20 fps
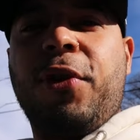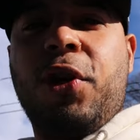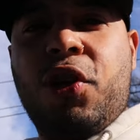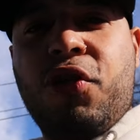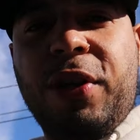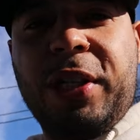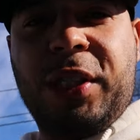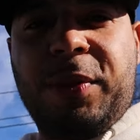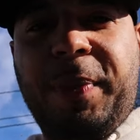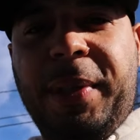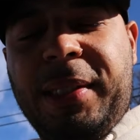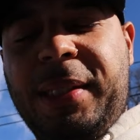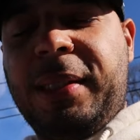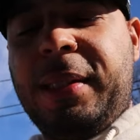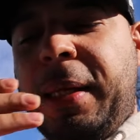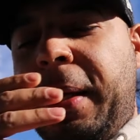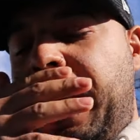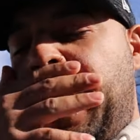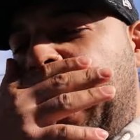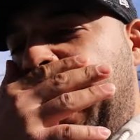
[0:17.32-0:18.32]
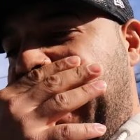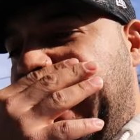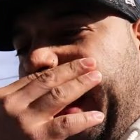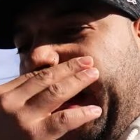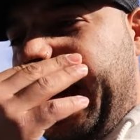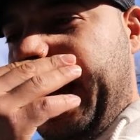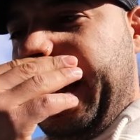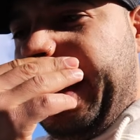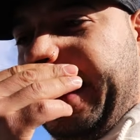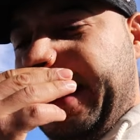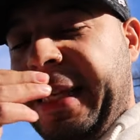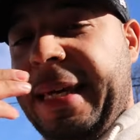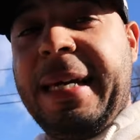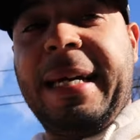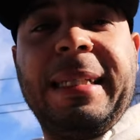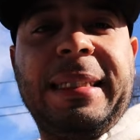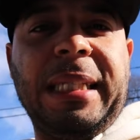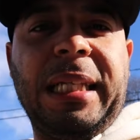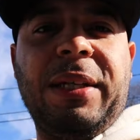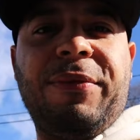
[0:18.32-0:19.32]
for Christmas, and
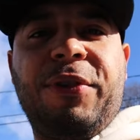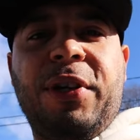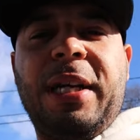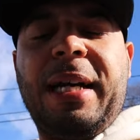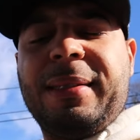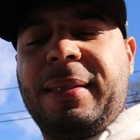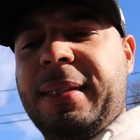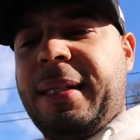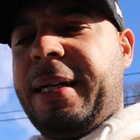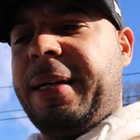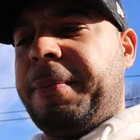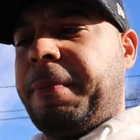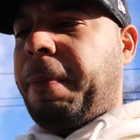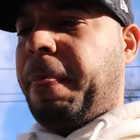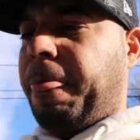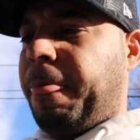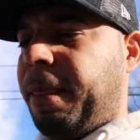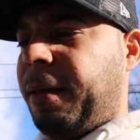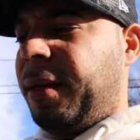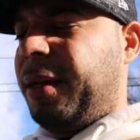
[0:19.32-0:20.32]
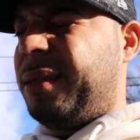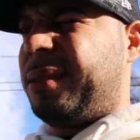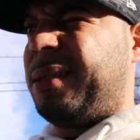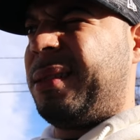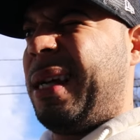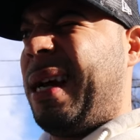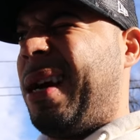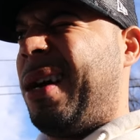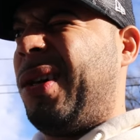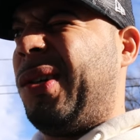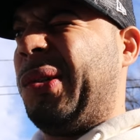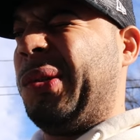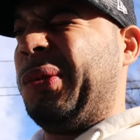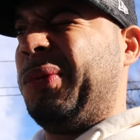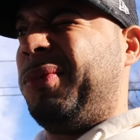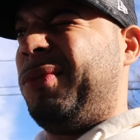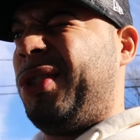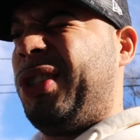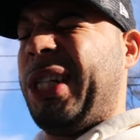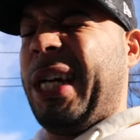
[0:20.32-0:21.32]
it got delivered yesterday. It is now
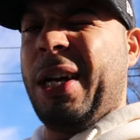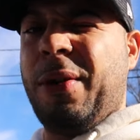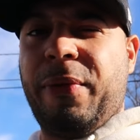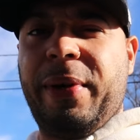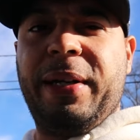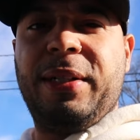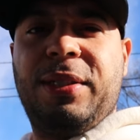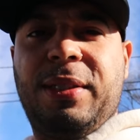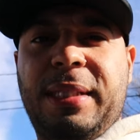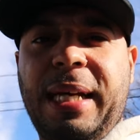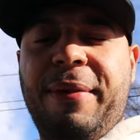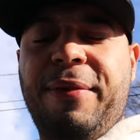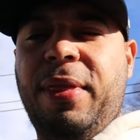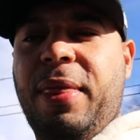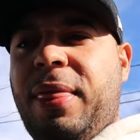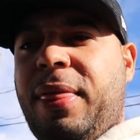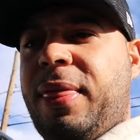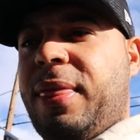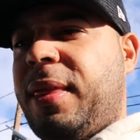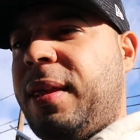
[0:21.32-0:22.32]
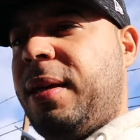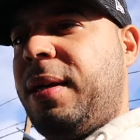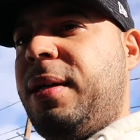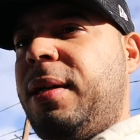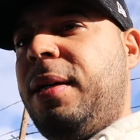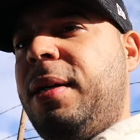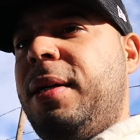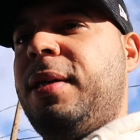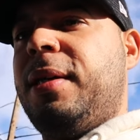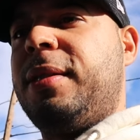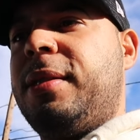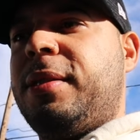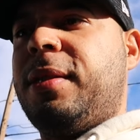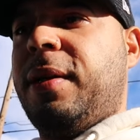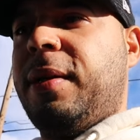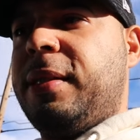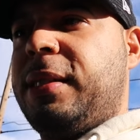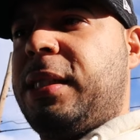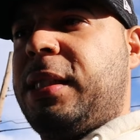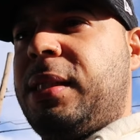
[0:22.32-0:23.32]
January seventh,
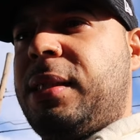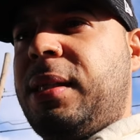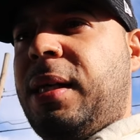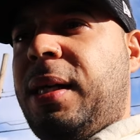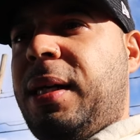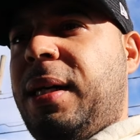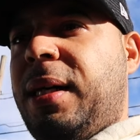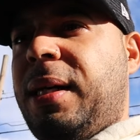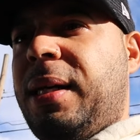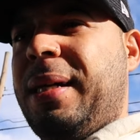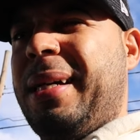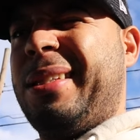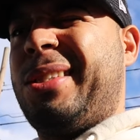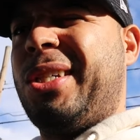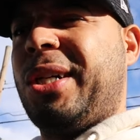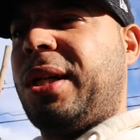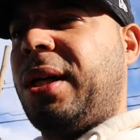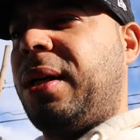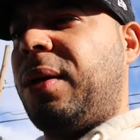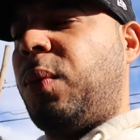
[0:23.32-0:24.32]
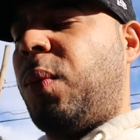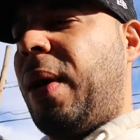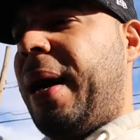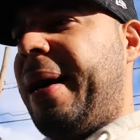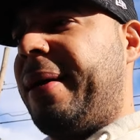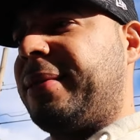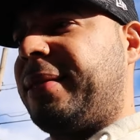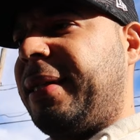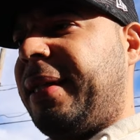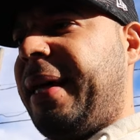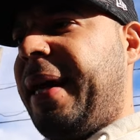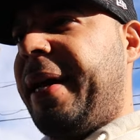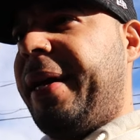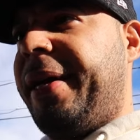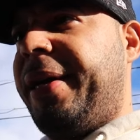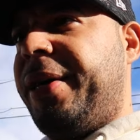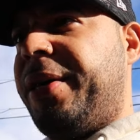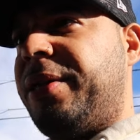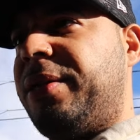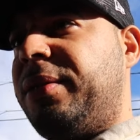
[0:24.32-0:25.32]
so it's, uh, it took a while to get
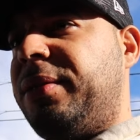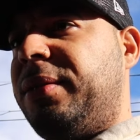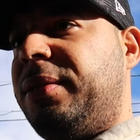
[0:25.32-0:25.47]
here.